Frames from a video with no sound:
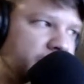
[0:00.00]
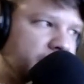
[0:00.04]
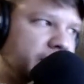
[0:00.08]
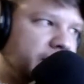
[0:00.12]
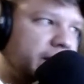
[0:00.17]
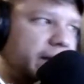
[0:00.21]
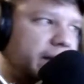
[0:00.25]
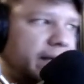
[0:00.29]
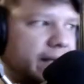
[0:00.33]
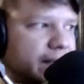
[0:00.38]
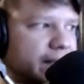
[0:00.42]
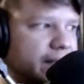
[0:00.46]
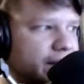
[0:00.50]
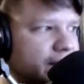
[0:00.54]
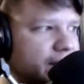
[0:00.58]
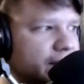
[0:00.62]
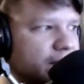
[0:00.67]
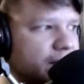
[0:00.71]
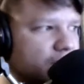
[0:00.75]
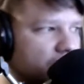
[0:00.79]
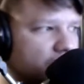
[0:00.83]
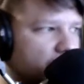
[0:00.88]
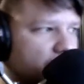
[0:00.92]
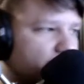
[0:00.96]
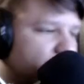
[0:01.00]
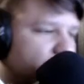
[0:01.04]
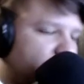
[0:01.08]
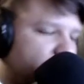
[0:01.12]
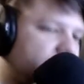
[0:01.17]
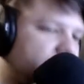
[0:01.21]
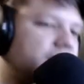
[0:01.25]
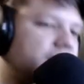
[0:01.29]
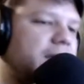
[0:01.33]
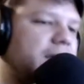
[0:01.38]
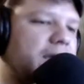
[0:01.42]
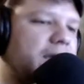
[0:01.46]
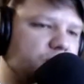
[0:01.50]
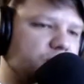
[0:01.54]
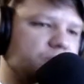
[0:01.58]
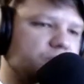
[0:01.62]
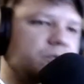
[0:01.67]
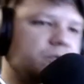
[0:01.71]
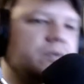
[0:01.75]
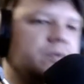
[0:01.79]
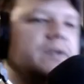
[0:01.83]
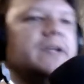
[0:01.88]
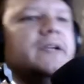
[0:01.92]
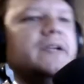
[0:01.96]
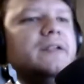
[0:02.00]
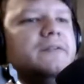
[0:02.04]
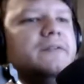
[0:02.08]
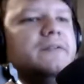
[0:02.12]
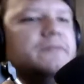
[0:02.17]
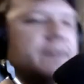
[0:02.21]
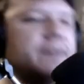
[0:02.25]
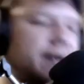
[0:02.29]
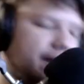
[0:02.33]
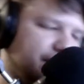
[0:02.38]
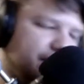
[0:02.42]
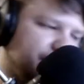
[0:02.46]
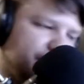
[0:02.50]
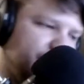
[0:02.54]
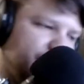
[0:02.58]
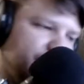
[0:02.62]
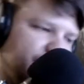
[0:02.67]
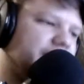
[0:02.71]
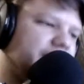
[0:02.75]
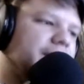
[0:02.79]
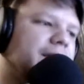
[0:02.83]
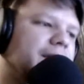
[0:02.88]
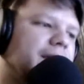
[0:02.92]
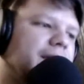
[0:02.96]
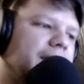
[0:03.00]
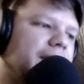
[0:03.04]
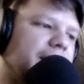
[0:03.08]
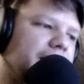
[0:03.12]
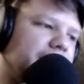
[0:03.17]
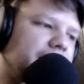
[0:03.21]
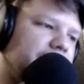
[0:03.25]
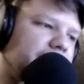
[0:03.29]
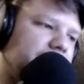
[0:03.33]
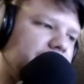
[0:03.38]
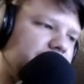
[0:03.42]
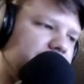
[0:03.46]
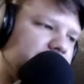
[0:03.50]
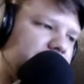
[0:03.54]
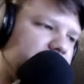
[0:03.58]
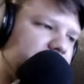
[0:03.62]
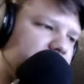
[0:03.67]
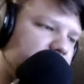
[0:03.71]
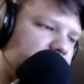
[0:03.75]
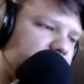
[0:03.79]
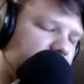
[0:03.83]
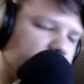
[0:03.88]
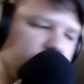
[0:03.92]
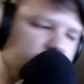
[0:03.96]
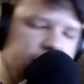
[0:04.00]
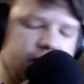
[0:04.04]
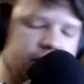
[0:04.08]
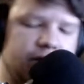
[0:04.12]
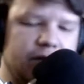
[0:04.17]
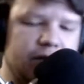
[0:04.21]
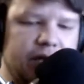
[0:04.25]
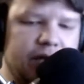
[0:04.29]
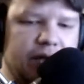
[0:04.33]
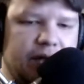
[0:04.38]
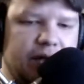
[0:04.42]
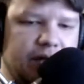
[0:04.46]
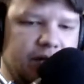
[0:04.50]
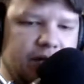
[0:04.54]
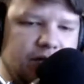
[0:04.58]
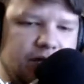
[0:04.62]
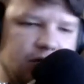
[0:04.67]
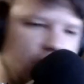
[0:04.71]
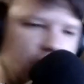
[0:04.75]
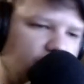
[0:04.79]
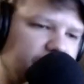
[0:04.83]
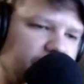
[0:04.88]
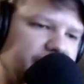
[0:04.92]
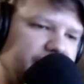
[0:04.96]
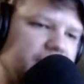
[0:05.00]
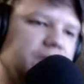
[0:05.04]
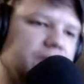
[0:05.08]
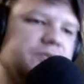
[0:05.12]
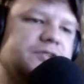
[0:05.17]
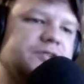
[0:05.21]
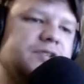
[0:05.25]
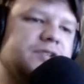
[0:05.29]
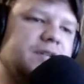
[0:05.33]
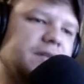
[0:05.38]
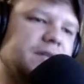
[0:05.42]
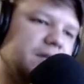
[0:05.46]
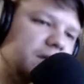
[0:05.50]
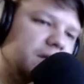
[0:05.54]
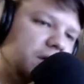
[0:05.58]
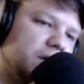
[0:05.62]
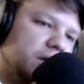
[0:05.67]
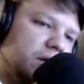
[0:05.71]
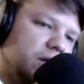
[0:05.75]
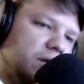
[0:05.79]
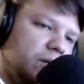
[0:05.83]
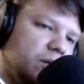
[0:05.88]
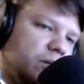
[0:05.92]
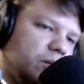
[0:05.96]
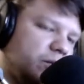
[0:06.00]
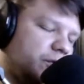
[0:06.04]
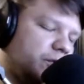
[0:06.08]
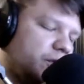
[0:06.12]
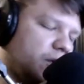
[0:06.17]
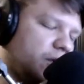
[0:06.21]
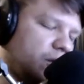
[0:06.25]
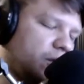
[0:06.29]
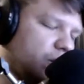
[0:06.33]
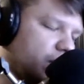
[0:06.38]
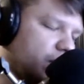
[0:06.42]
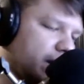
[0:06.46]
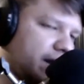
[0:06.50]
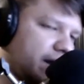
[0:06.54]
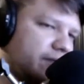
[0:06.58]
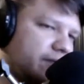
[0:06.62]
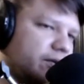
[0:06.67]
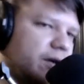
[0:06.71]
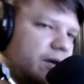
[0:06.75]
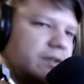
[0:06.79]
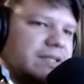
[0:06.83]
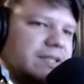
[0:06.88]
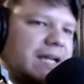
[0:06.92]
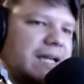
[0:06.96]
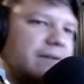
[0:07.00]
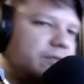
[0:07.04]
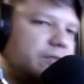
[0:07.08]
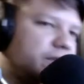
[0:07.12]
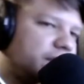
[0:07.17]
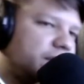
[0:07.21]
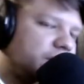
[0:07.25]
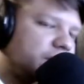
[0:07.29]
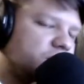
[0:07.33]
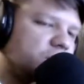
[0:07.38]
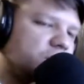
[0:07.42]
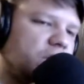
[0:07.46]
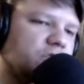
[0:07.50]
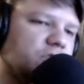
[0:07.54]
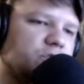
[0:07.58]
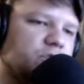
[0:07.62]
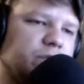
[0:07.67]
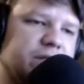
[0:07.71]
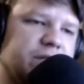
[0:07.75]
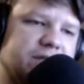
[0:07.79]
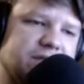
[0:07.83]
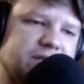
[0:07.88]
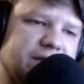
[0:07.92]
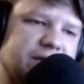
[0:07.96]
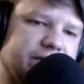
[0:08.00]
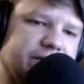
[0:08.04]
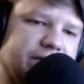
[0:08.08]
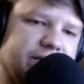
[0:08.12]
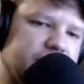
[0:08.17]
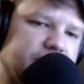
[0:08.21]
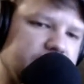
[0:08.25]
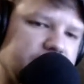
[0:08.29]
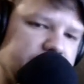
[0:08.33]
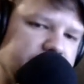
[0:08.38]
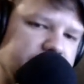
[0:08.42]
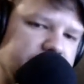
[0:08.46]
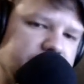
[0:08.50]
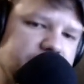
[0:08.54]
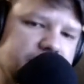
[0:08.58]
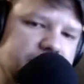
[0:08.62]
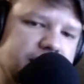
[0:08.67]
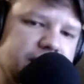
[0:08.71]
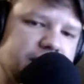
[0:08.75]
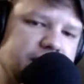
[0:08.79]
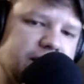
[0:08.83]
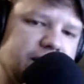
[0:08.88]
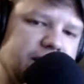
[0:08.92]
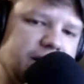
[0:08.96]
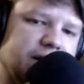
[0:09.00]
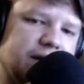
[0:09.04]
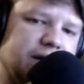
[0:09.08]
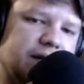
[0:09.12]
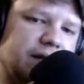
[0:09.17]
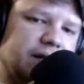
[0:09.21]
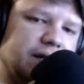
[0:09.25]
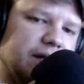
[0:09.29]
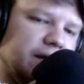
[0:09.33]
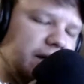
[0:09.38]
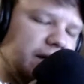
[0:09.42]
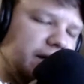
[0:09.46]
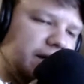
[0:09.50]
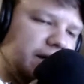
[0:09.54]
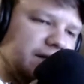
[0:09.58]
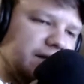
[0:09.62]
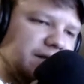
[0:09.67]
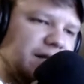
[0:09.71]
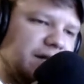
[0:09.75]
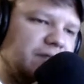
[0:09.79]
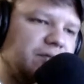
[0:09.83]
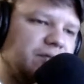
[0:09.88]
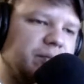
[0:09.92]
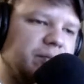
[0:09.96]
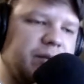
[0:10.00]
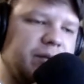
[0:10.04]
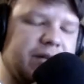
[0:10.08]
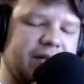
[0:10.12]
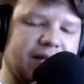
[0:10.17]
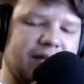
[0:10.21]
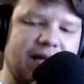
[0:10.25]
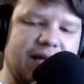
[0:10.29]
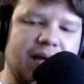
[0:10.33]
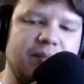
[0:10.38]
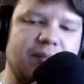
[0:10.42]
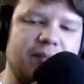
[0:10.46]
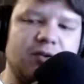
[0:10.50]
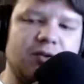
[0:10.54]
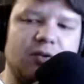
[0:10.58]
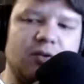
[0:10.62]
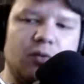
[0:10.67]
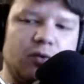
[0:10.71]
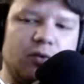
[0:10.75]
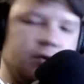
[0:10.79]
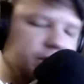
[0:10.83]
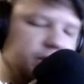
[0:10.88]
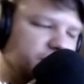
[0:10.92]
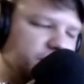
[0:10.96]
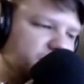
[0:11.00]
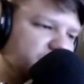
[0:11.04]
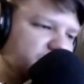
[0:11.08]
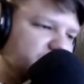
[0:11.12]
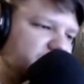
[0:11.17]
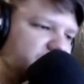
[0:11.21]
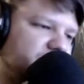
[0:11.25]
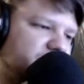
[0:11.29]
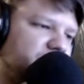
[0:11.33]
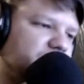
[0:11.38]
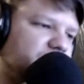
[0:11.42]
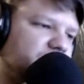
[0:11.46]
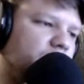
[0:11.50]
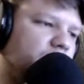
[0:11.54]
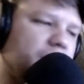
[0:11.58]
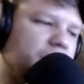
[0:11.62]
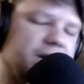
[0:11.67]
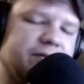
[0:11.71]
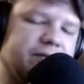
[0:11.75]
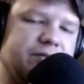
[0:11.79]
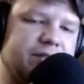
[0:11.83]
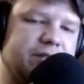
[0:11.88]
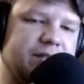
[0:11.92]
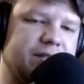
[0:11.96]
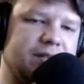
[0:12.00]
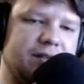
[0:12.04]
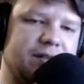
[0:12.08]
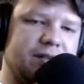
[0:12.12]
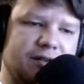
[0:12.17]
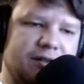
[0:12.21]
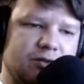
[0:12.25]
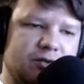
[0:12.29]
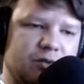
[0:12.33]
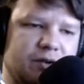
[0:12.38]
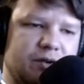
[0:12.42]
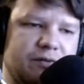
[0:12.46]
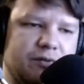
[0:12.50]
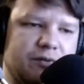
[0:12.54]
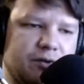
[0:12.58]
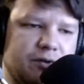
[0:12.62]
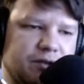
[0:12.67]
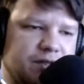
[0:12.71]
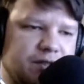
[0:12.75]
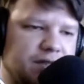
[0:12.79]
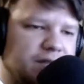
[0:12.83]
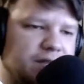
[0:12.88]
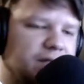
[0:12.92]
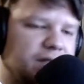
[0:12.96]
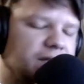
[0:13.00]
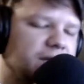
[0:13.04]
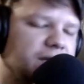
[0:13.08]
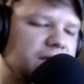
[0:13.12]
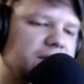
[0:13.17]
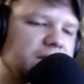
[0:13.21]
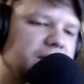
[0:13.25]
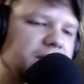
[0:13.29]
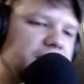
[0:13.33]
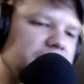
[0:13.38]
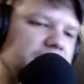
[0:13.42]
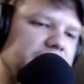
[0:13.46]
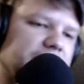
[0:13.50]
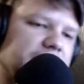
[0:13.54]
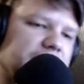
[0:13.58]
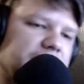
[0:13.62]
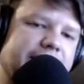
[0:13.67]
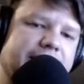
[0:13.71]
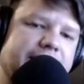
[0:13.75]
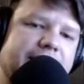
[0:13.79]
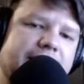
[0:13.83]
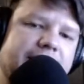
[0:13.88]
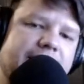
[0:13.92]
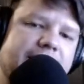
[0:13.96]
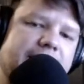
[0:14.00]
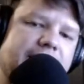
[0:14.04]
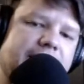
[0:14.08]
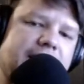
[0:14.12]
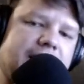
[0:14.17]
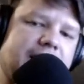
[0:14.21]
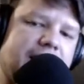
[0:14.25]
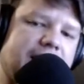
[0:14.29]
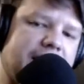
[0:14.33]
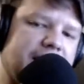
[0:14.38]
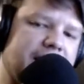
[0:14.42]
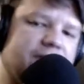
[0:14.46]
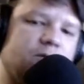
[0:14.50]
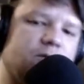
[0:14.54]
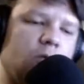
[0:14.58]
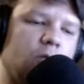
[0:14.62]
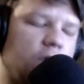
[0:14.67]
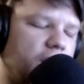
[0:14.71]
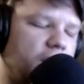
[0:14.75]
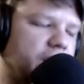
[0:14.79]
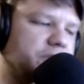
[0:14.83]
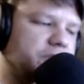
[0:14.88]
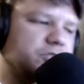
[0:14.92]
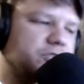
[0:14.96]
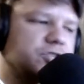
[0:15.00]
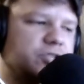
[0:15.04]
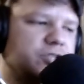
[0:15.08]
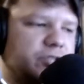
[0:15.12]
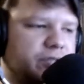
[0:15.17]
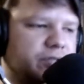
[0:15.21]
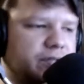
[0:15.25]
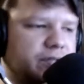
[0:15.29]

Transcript: And, you know, and then Angel and Firefly and, you know, uh, Dollhouse and, you know, mm. whatever else. Everything Joss Whedon's ever done, uh, aside from like Cabin in the Woods, whatever he did in like 2014, like I've watched.